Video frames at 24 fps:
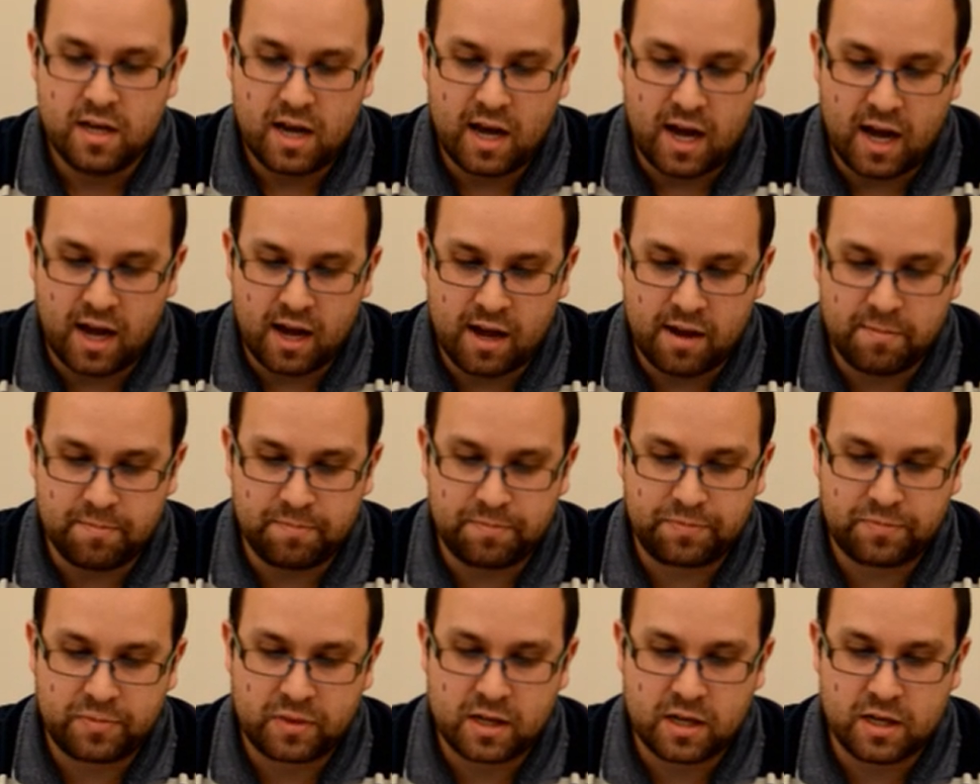
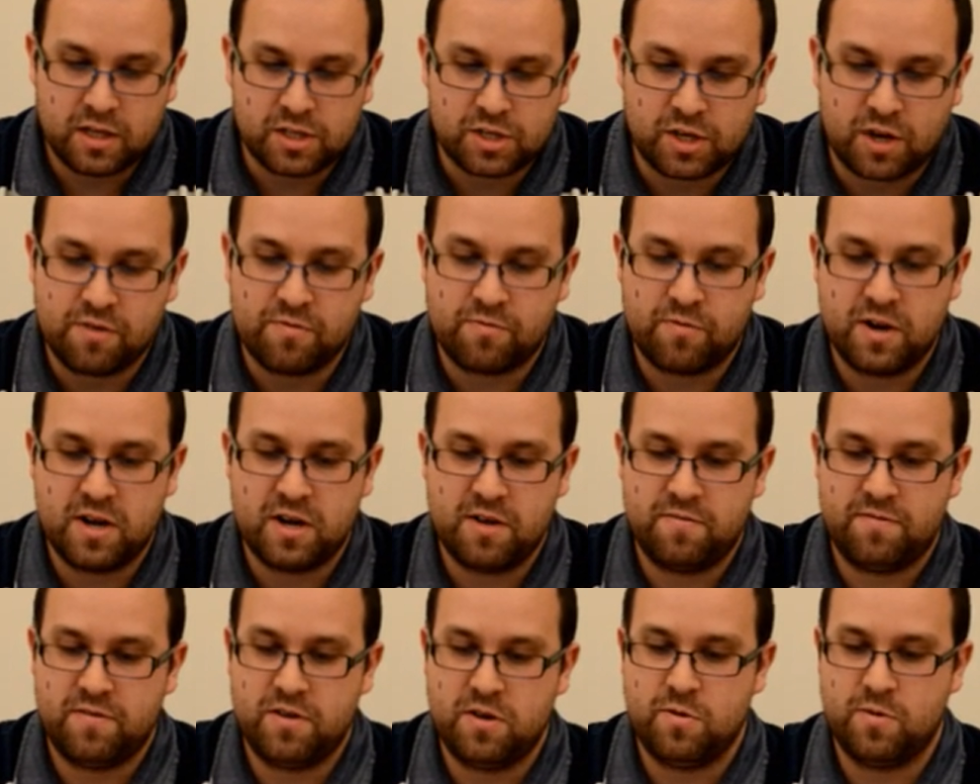Um, so I've written
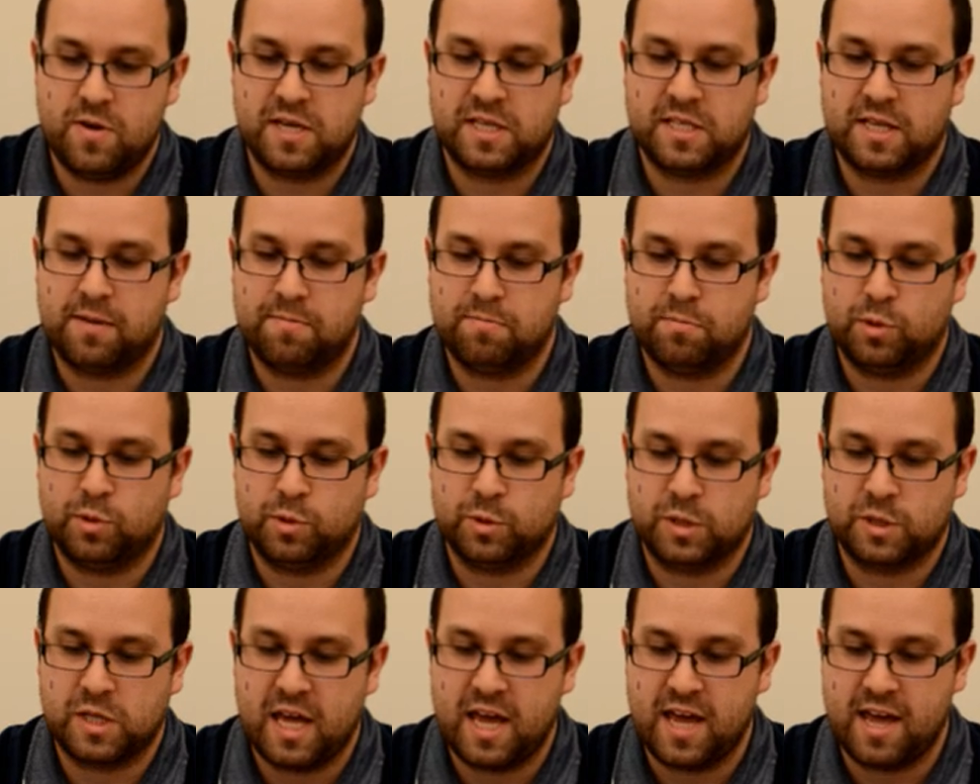a few
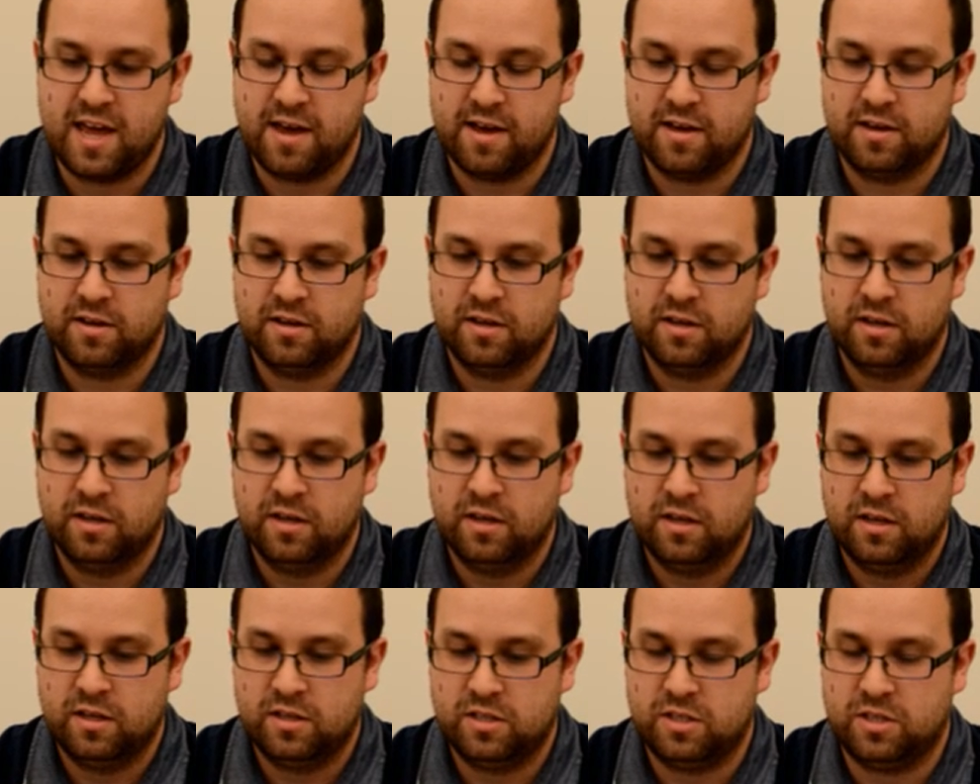examples here
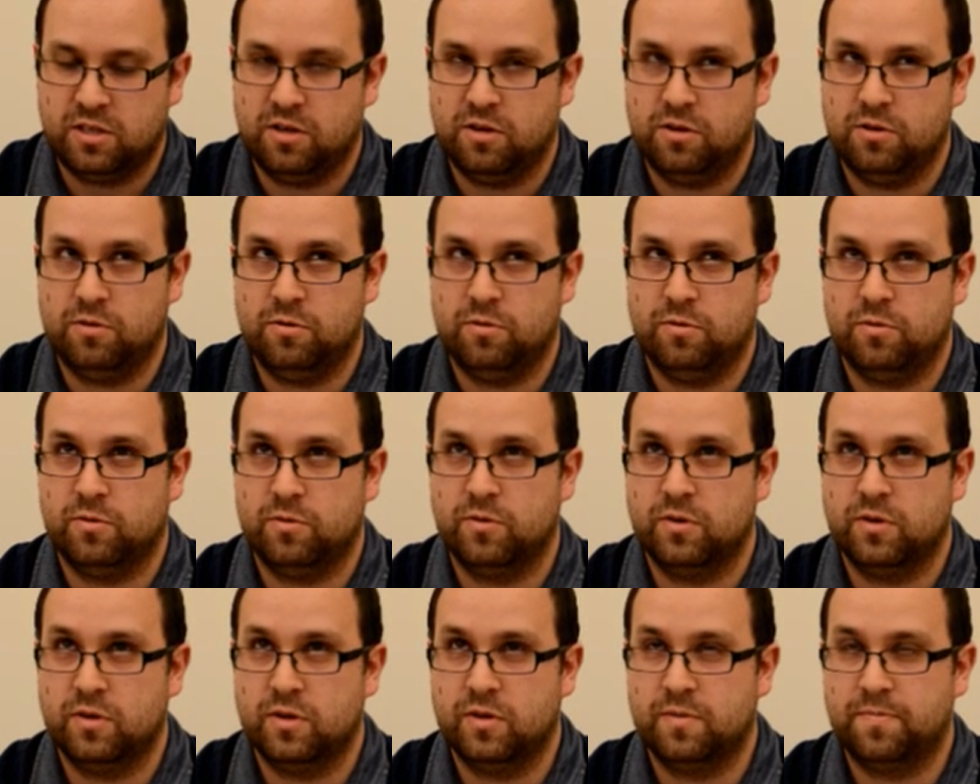to
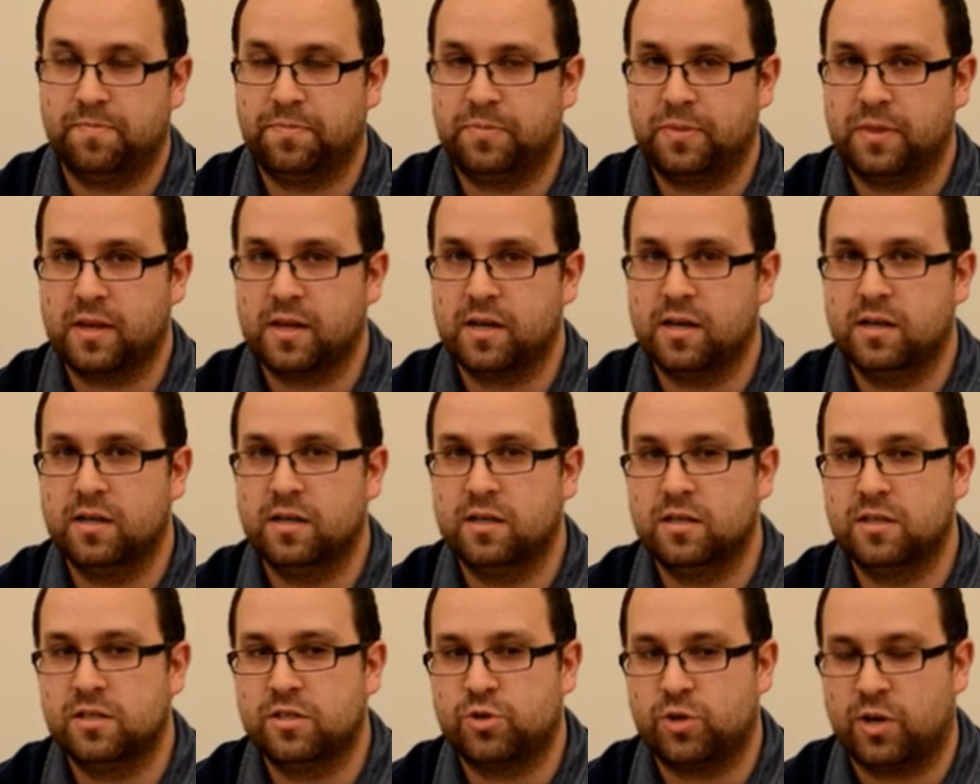
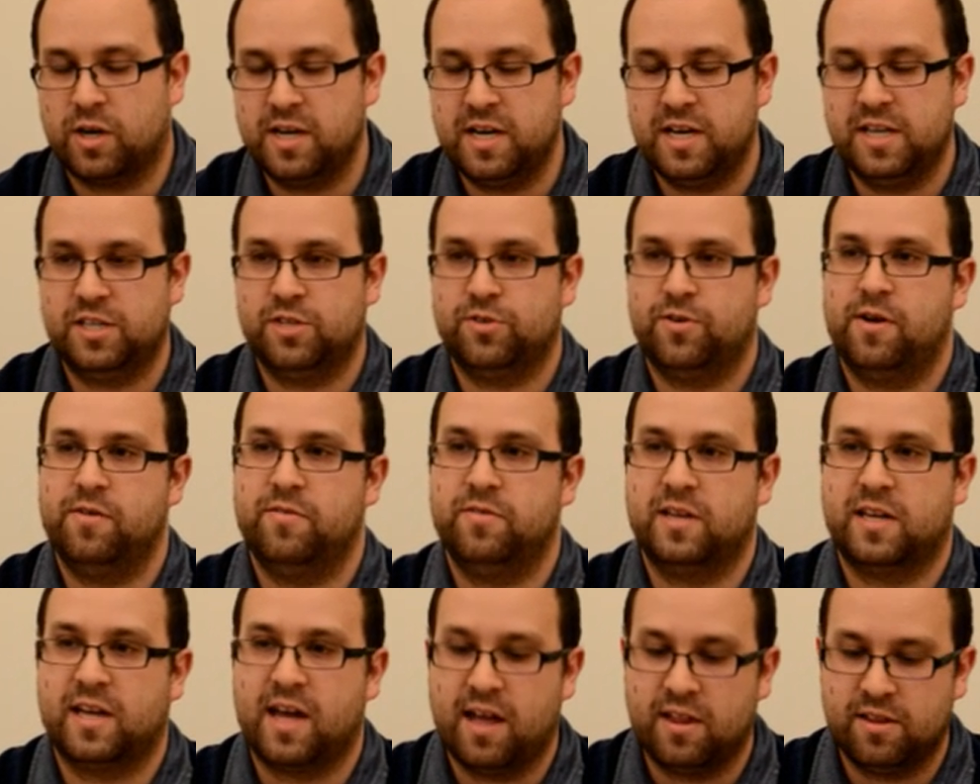try and interact with
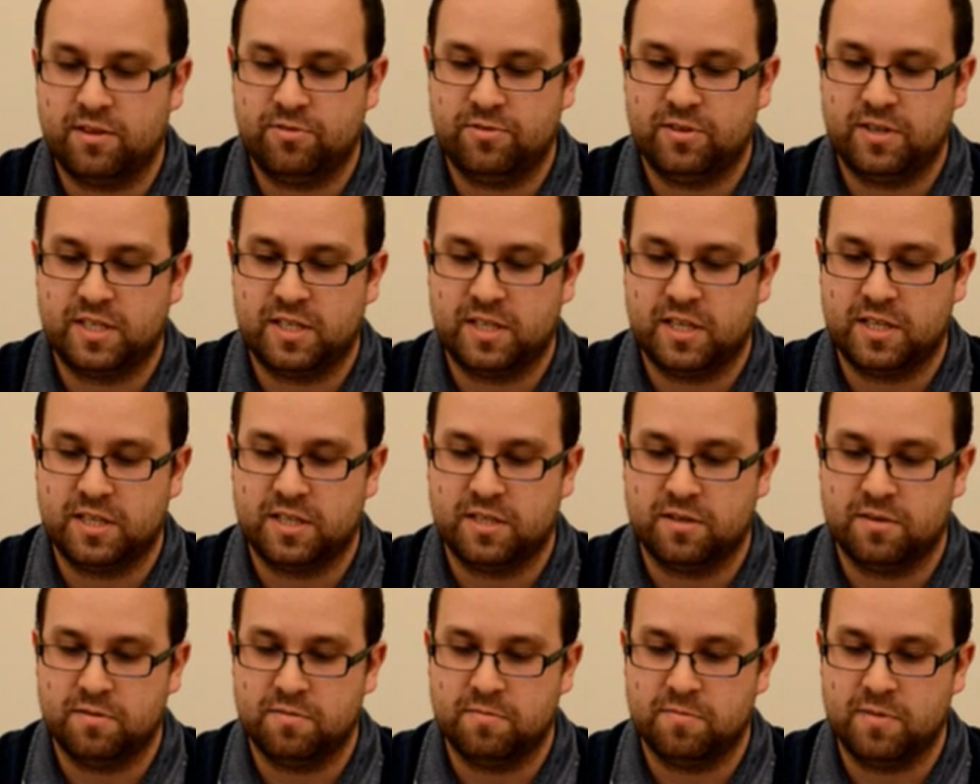the calendaring
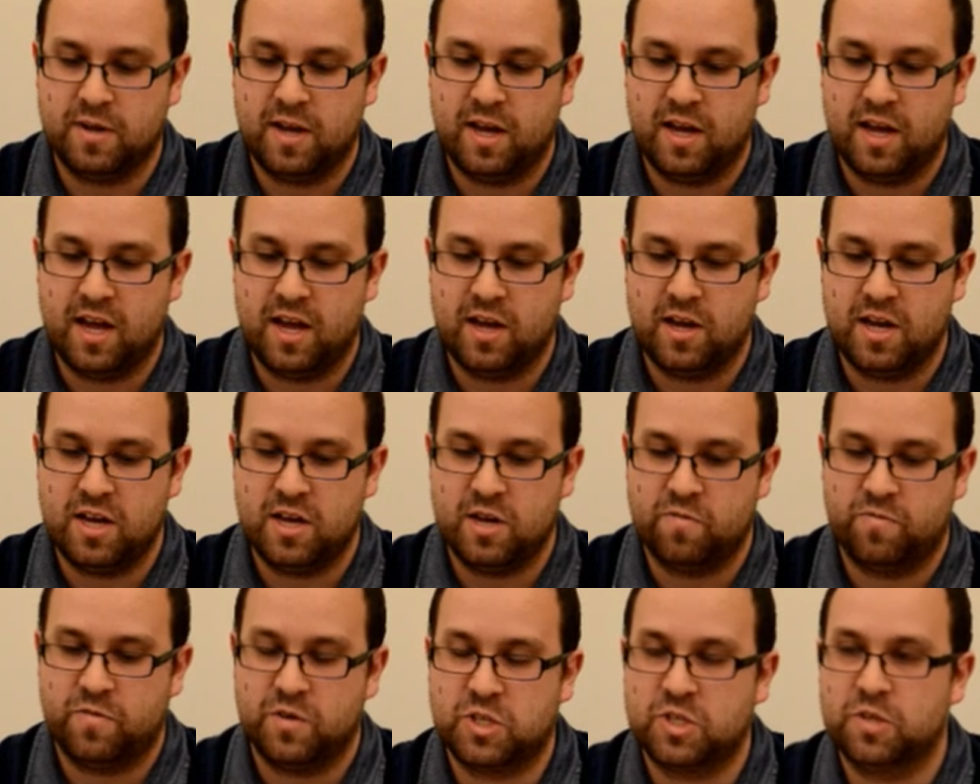system
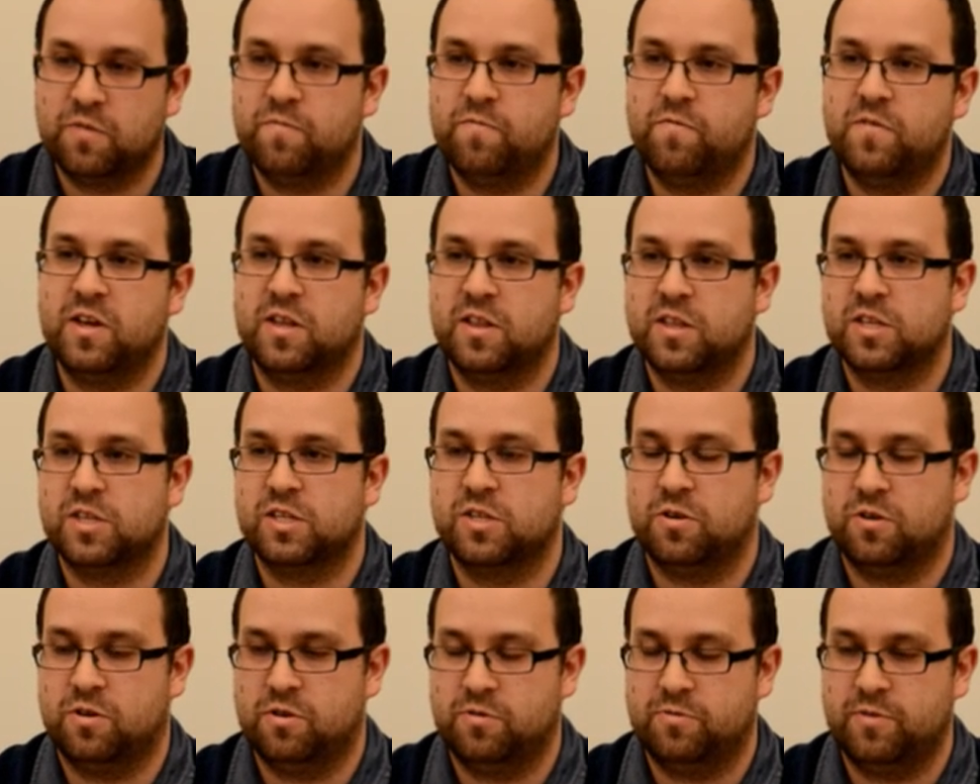for something that's
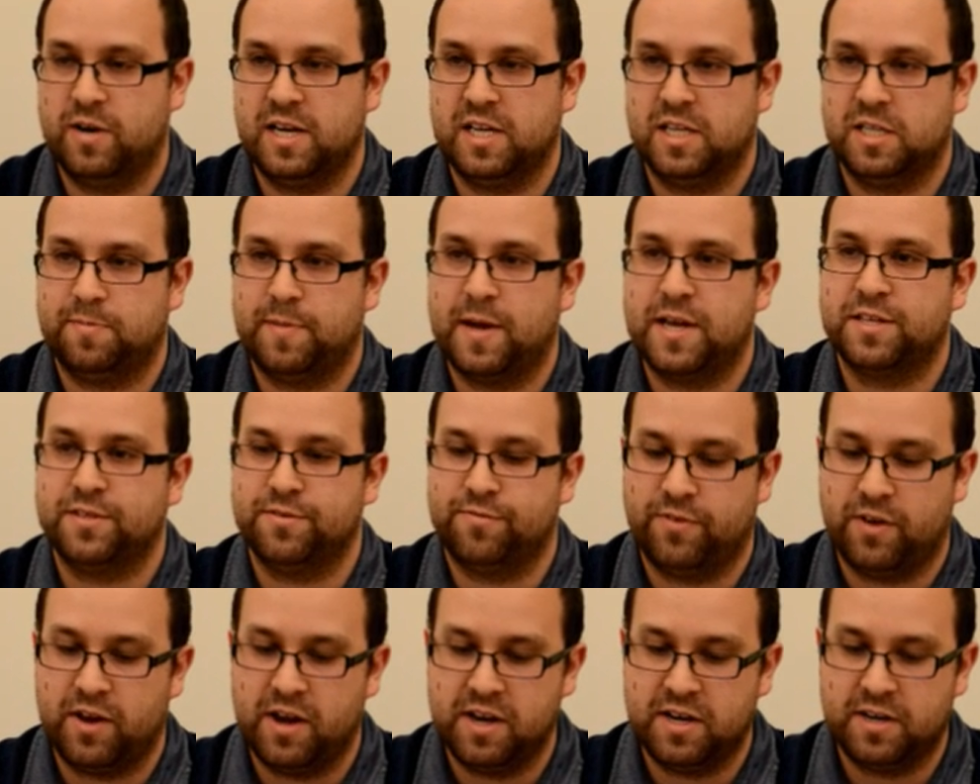not already
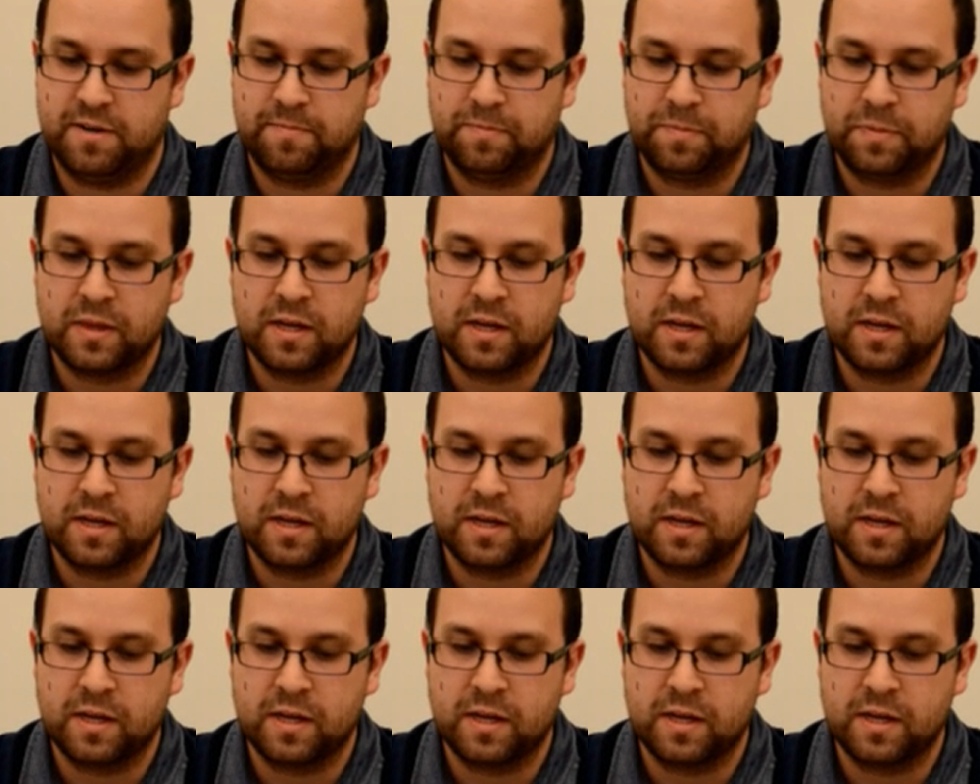specified.